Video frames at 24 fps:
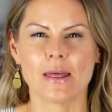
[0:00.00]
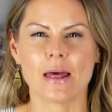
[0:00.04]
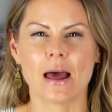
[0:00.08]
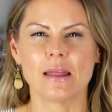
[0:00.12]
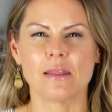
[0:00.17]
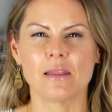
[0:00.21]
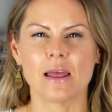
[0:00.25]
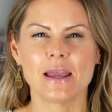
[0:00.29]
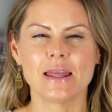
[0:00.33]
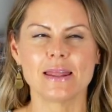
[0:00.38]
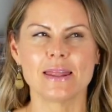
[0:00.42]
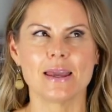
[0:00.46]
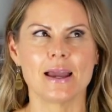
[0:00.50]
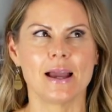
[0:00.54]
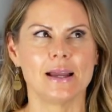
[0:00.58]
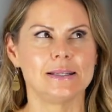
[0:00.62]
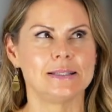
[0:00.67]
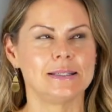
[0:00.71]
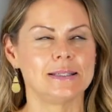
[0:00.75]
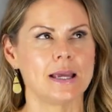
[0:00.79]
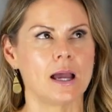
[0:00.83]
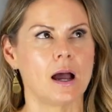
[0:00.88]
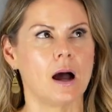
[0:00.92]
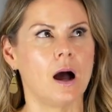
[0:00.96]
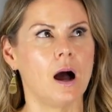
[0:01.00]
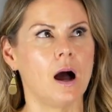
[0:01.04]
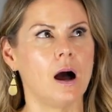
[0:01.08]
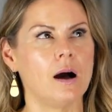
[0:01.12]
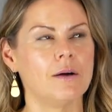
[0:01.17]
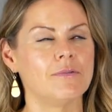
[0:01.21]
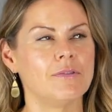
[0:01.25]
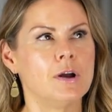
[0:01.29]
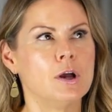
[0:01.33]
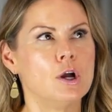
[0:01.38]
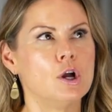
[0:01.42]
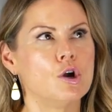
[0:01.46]
I like the idea
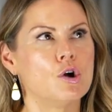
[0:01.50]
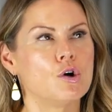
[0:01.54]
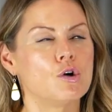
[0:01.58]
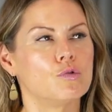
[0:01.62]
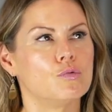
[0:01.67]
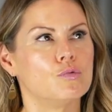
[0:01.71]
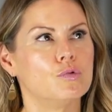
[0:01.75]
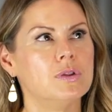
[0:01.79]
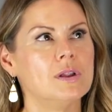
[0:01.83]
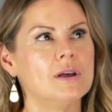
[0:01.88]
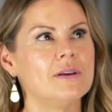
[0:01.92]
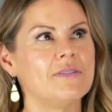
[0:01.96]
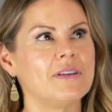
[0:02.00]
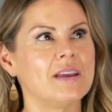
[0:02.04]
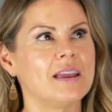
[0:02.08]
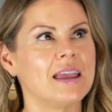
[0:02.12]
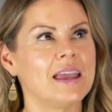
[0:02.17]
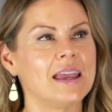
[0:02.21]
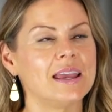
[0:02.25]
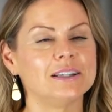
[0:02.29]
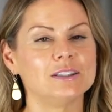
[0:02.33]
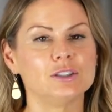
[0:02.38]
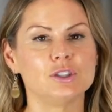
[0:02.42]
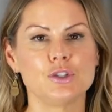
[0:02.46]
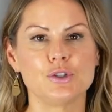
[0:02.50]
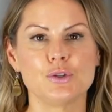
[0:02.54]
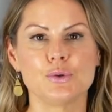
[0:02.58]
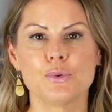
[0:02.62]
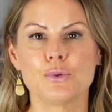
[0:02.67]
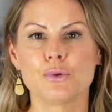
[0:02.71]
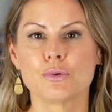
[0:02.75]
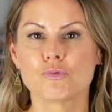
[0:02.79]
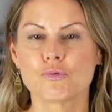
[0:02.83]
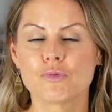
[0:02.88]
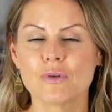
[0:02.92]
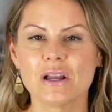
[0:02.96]
of living into
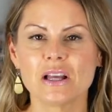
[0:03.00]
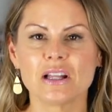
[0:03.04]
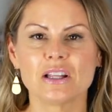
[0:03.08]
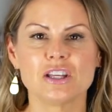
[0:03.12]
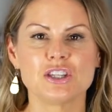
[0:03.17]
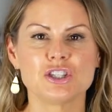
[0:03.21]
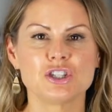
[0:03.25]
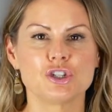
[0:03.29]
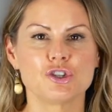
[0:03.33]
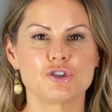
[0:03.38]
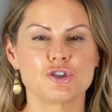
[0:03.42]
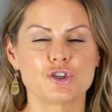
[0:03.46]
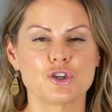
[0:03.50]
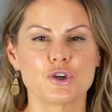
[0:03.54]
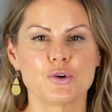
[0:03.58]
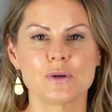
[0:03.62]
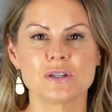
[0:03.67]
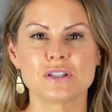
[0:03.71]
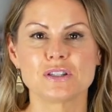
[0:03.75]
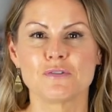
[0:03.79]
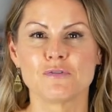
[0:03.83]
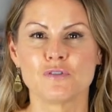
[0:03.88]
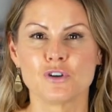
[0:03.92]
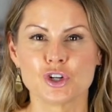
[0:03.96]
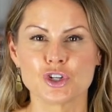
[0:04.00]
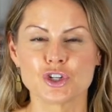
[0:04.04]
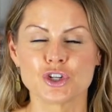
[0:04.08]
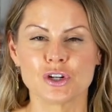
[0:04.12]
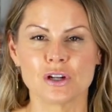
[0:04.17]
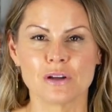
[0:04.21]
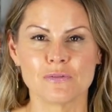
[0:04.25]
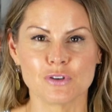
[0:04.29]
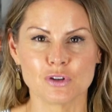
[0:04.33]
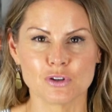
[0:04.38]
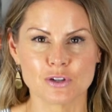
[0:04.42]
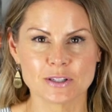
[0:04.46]
the realest, truest version
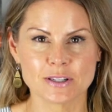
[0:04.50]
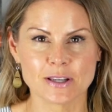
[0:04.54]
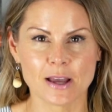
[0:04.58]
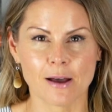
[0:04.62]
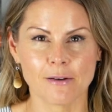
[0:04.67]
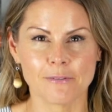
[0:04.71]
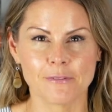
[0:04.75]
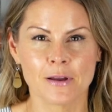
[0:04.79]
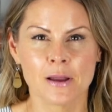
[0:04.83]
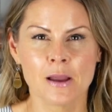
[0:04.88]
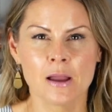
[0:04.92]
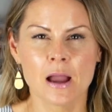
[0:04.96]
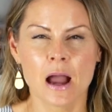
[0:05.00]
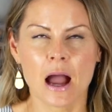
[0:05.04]
of yourself.